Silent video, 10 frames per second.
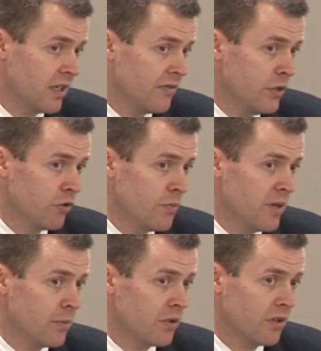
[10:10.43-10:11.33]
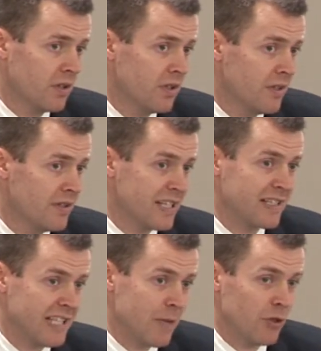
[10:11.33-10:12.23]
If you remember,
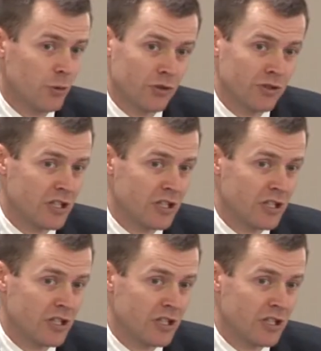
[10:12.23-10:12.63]
Nicodemus was an